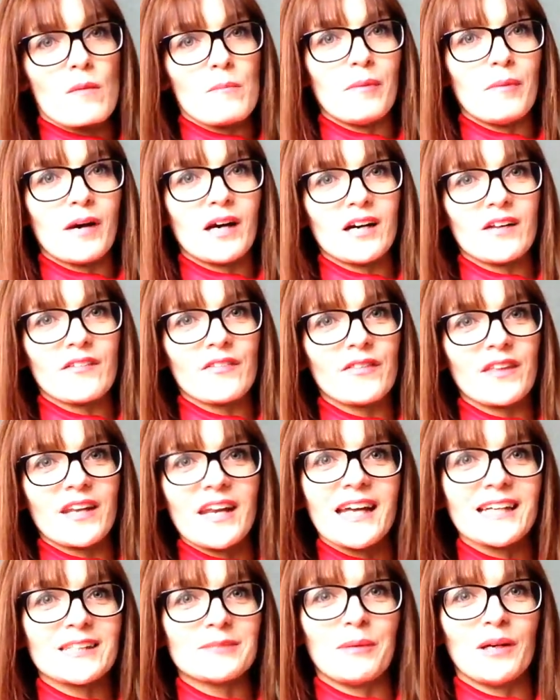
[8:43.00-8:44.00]
But the
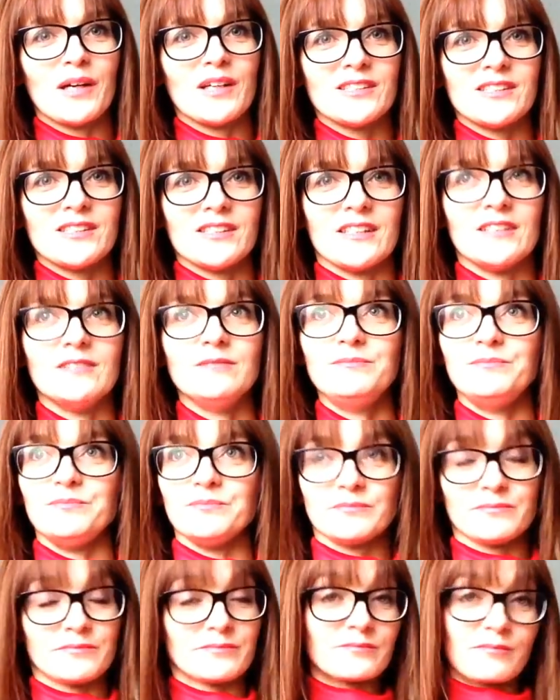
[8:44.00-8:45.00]
next person
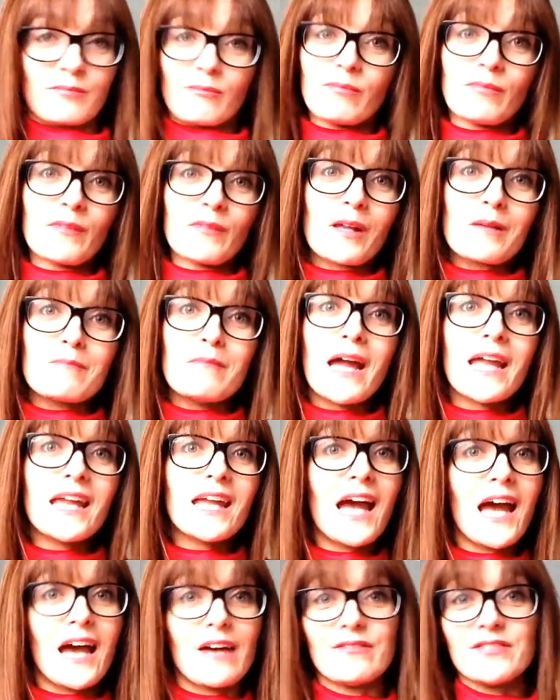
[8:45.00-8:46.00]
may
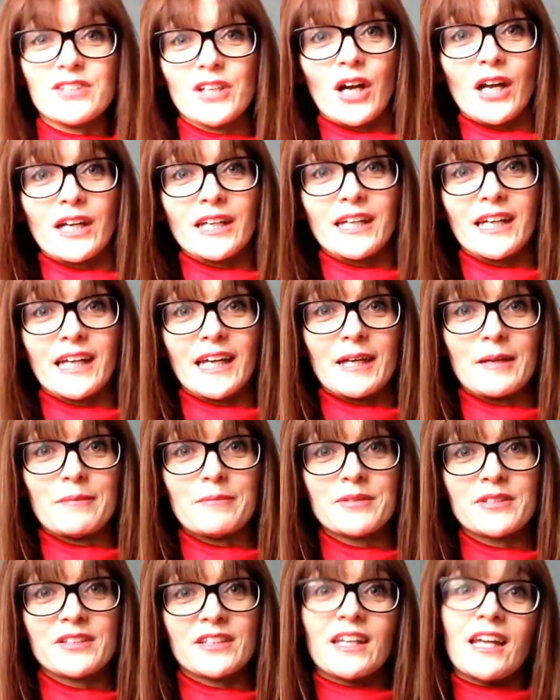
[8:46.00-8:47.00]
have tiny
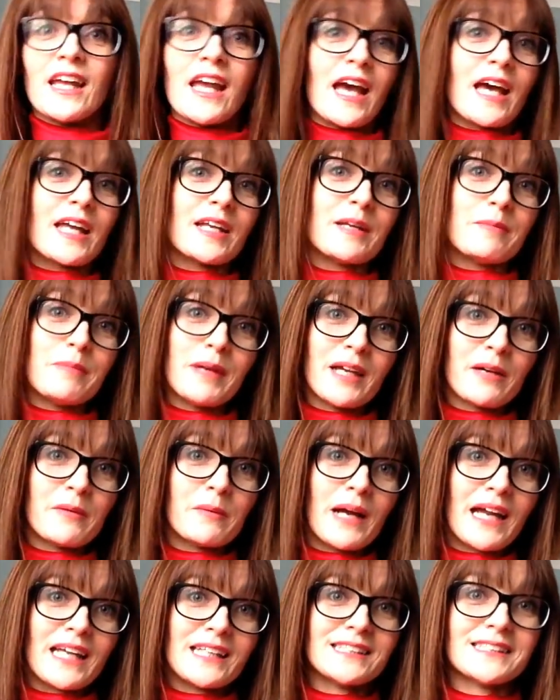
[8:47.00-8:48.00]
hips and a bigger
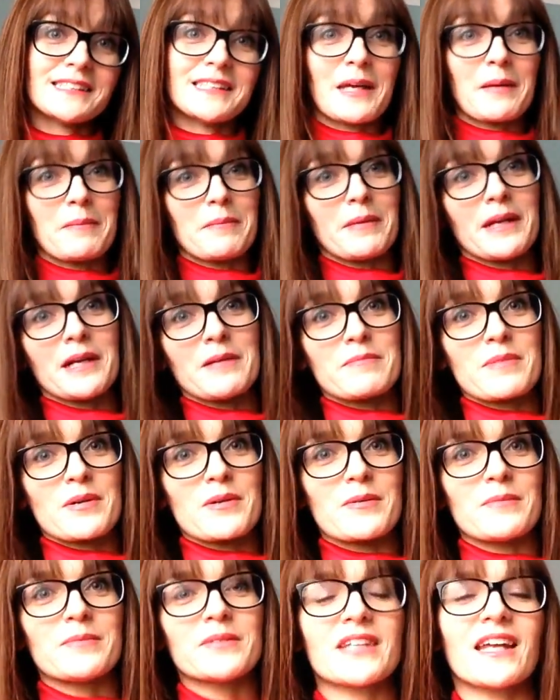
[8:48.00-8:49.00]
waist and bigger
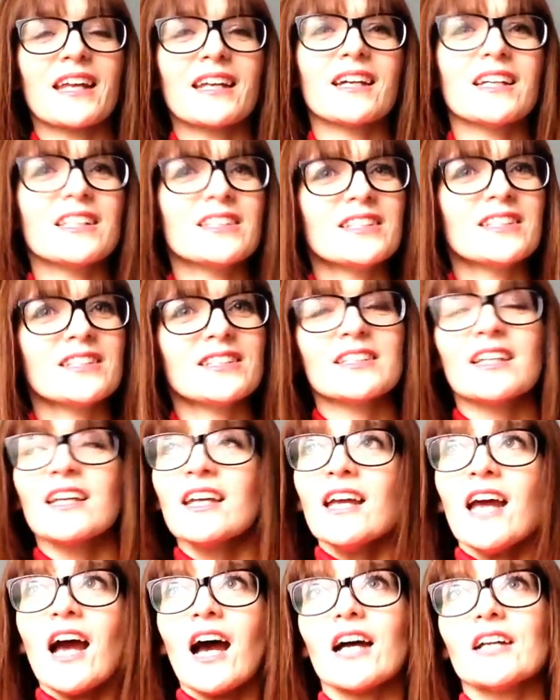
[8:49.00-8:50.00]
boobs and I just
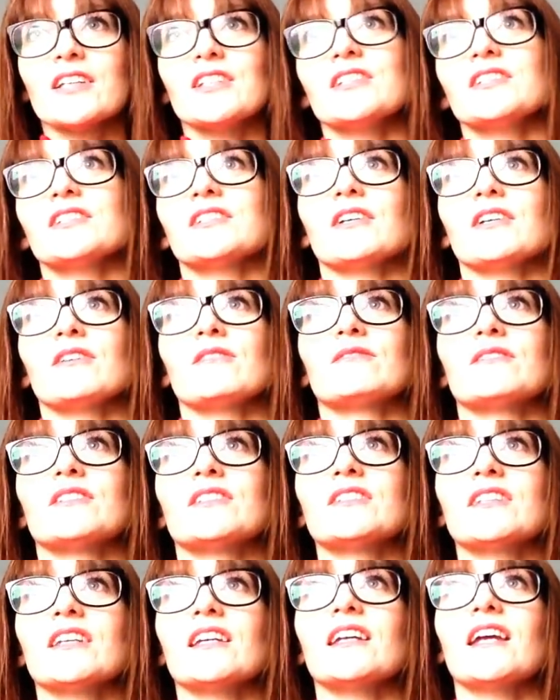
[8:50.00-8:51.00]
I just don't
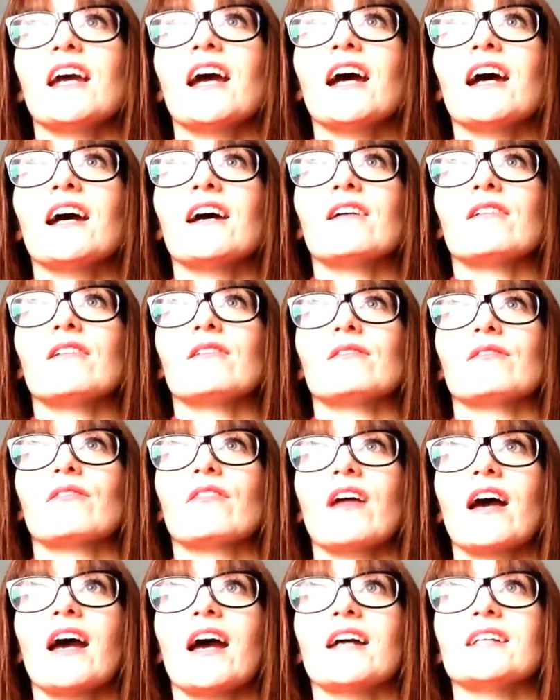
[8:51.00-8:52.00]
see how
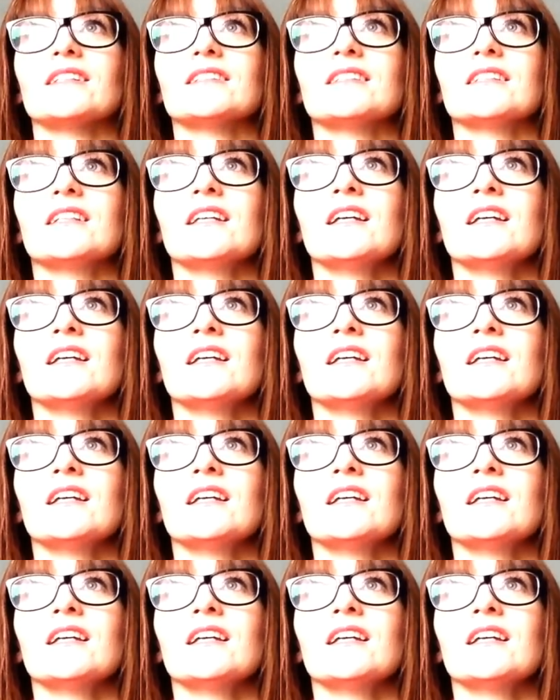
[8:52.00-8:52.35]
that